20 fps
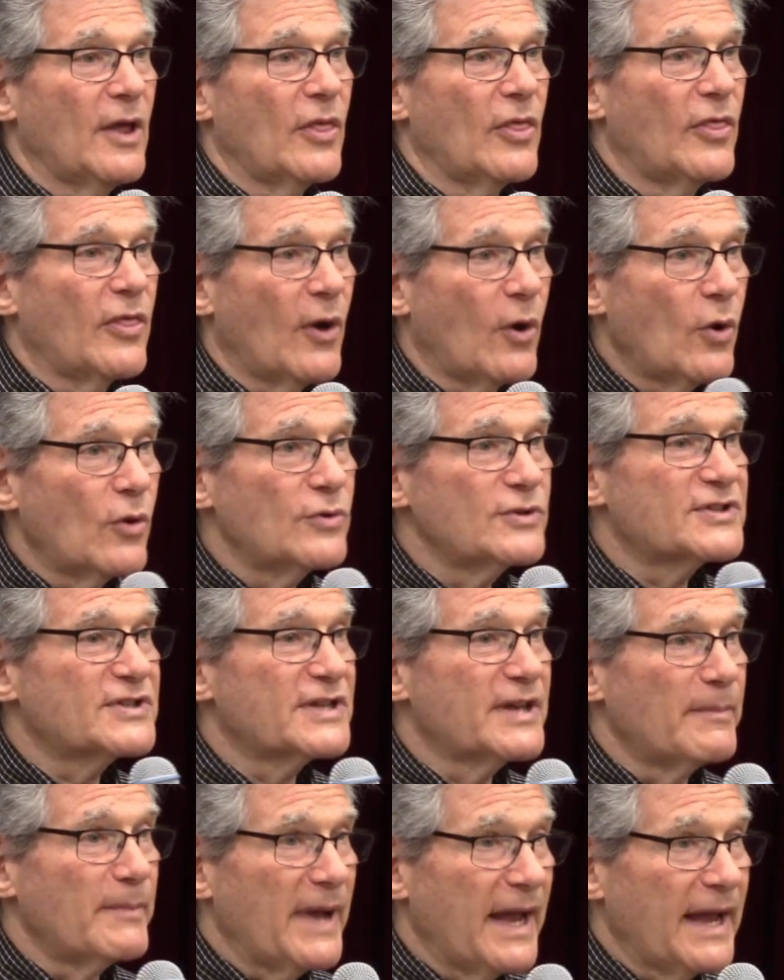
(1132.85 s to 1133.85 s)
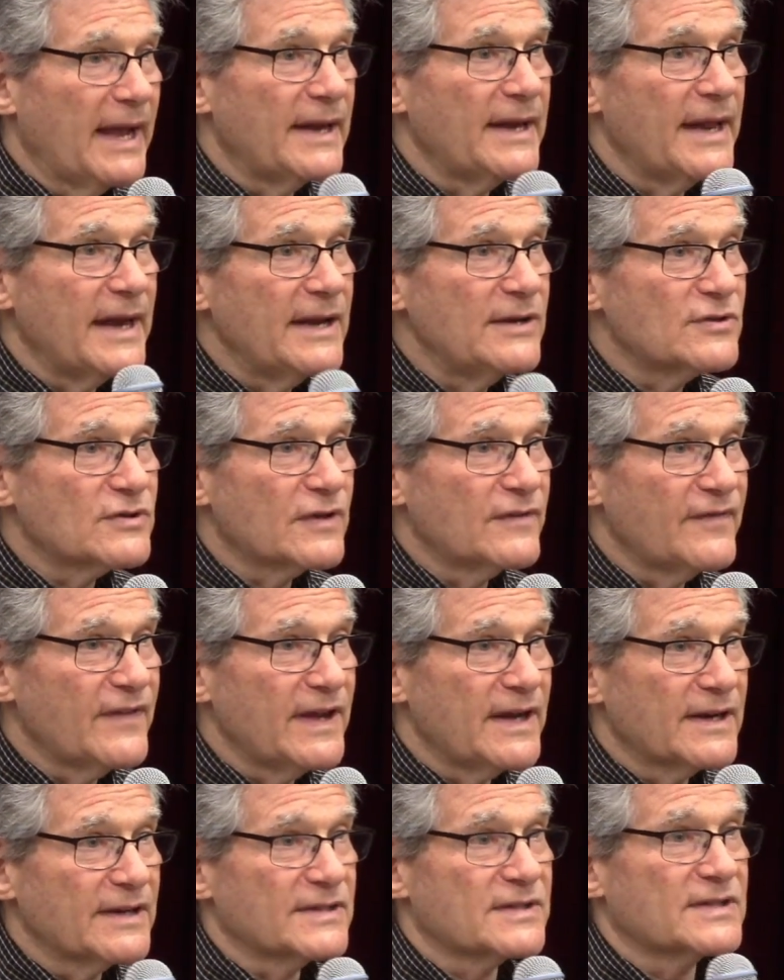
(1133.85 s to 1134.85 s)
Those demand
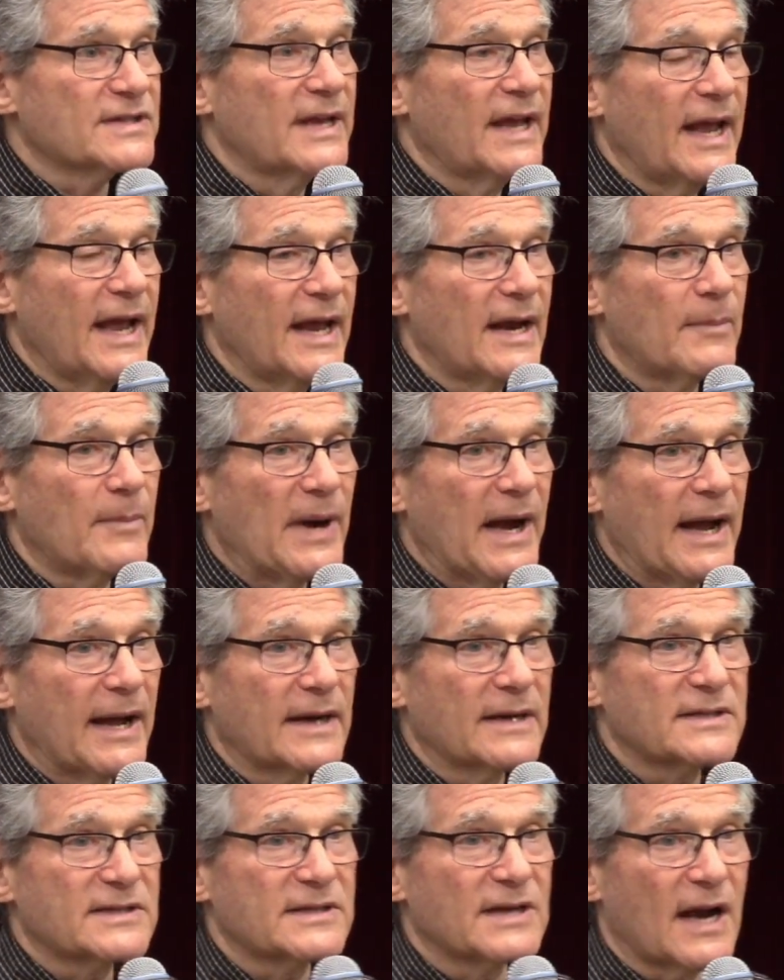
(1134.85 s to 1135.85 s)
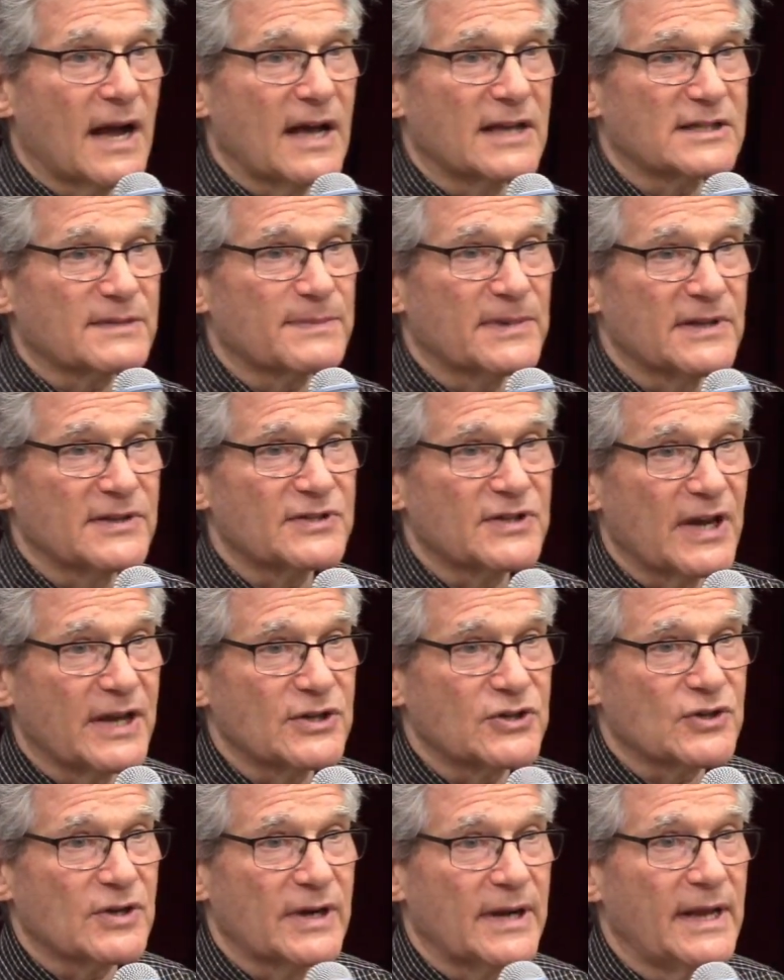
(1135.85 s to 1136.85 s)
intravenous antibiotics and
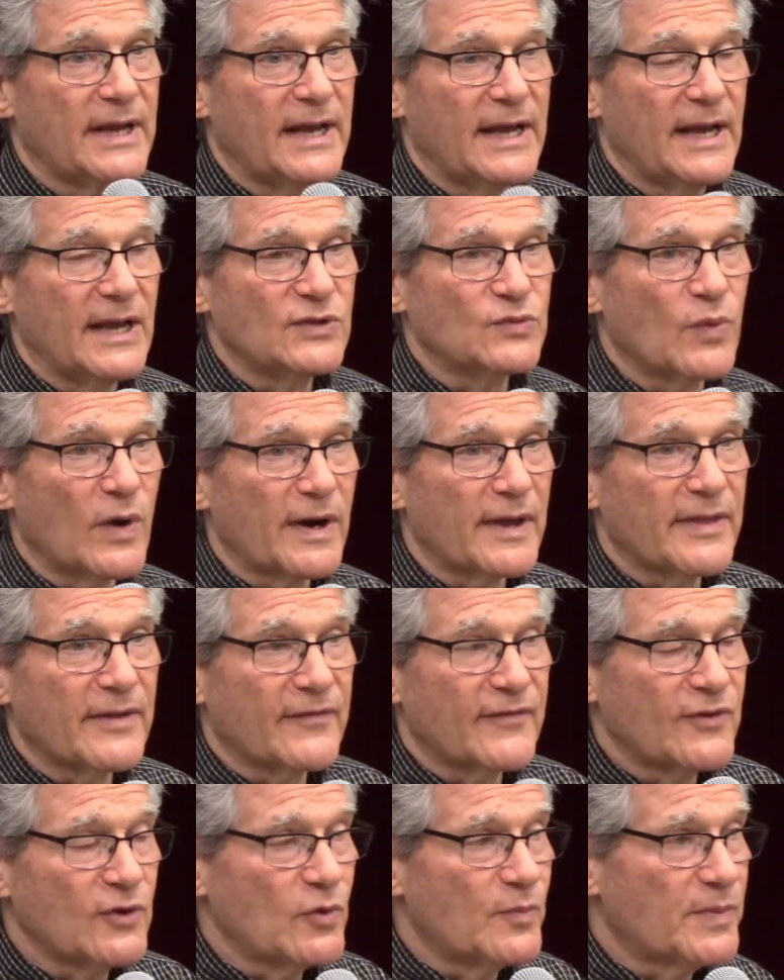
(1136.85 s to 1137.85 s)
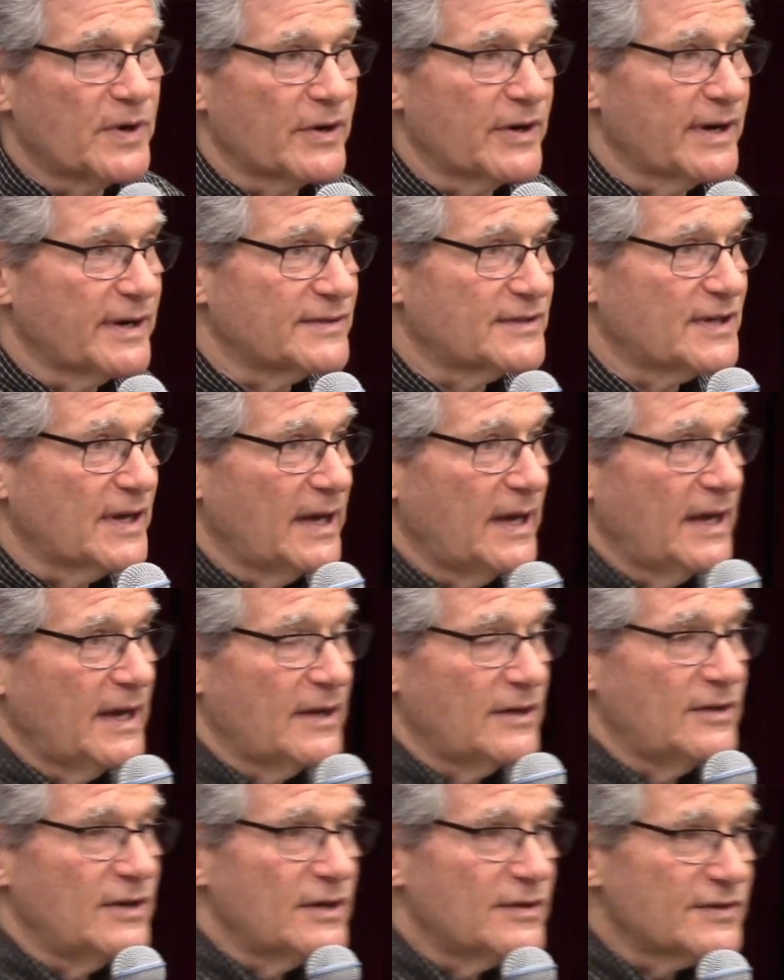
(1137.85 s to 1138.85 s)
hospitalization as one of the few periods.
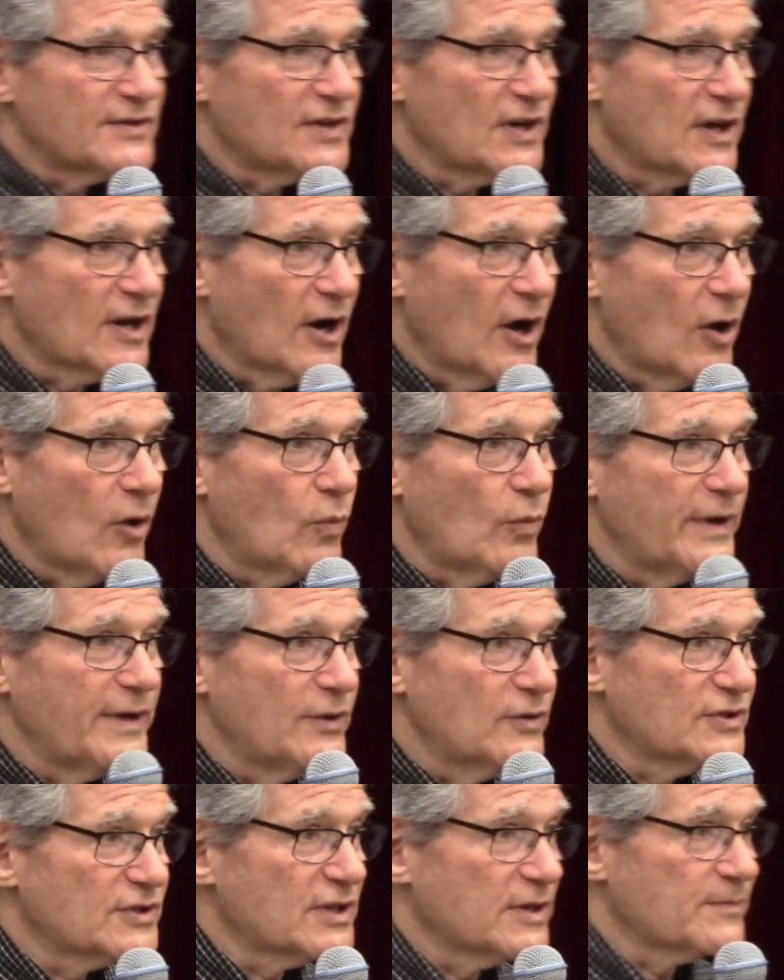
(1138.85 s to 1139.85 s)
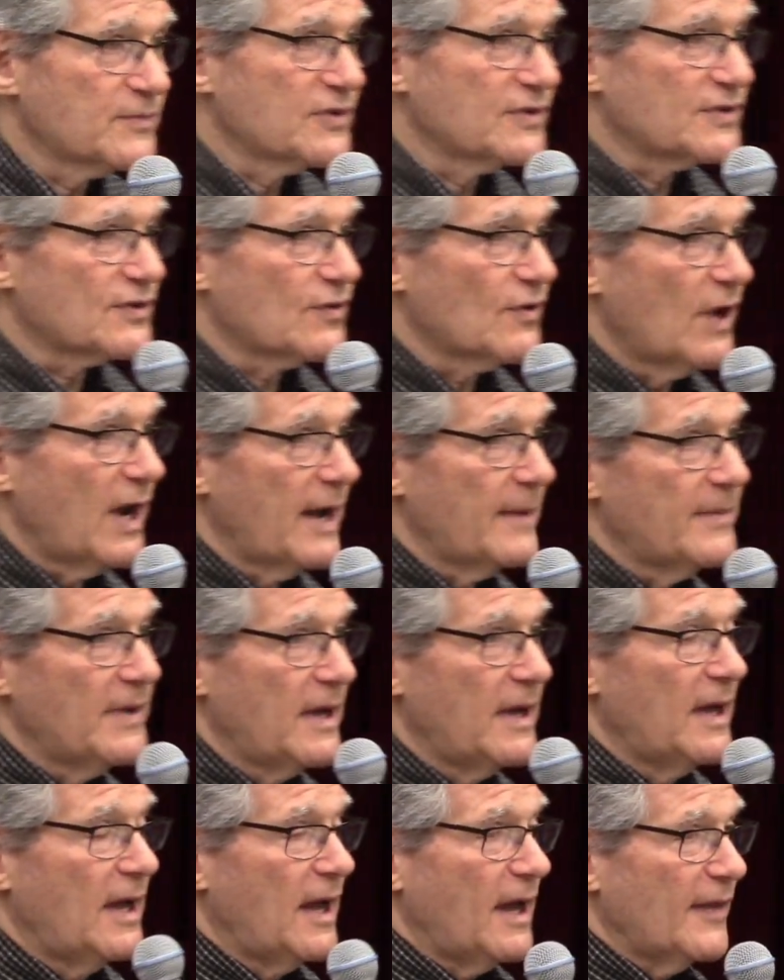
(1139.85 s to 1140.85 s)
Years ago, we used to prescribe
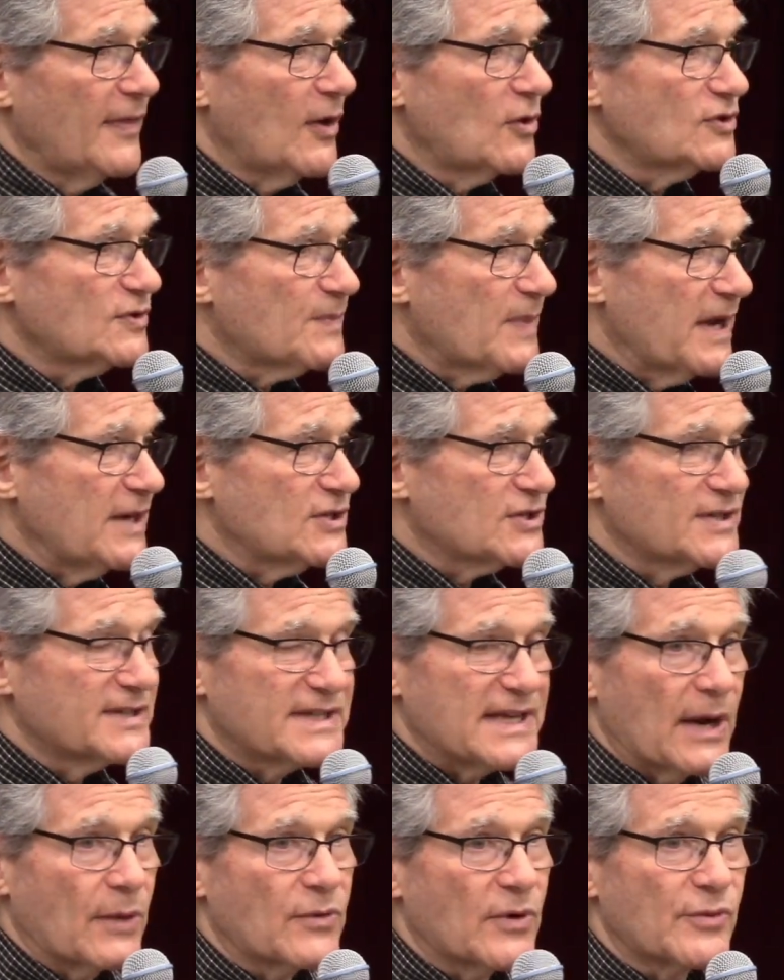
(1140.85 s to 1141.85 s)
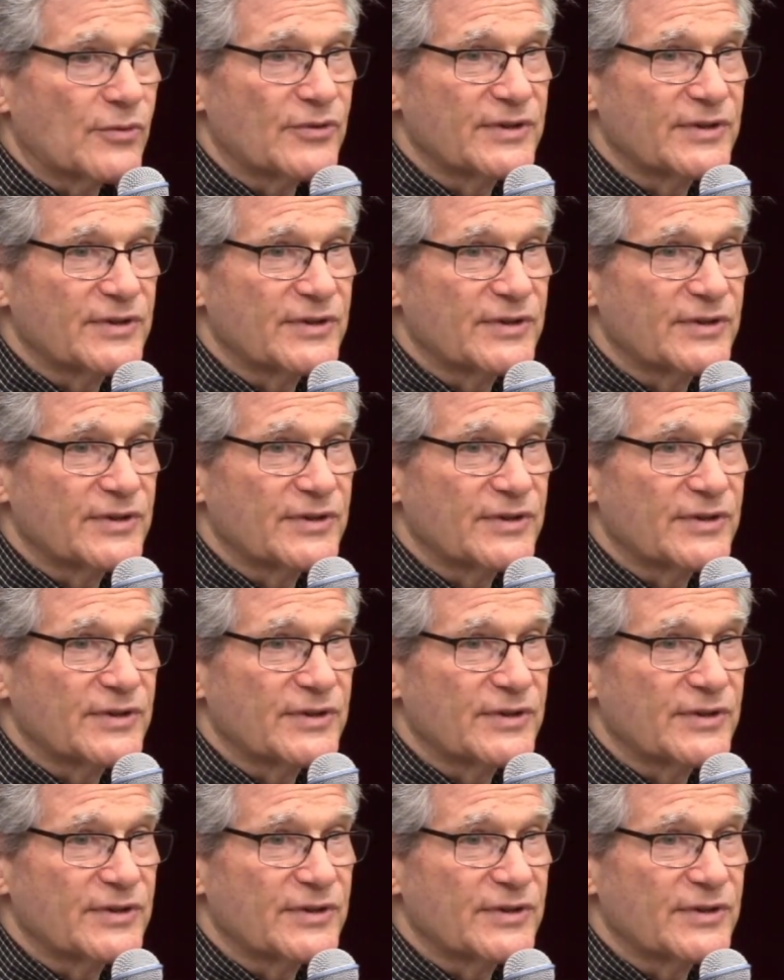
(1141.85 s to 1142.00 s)
on those patients that were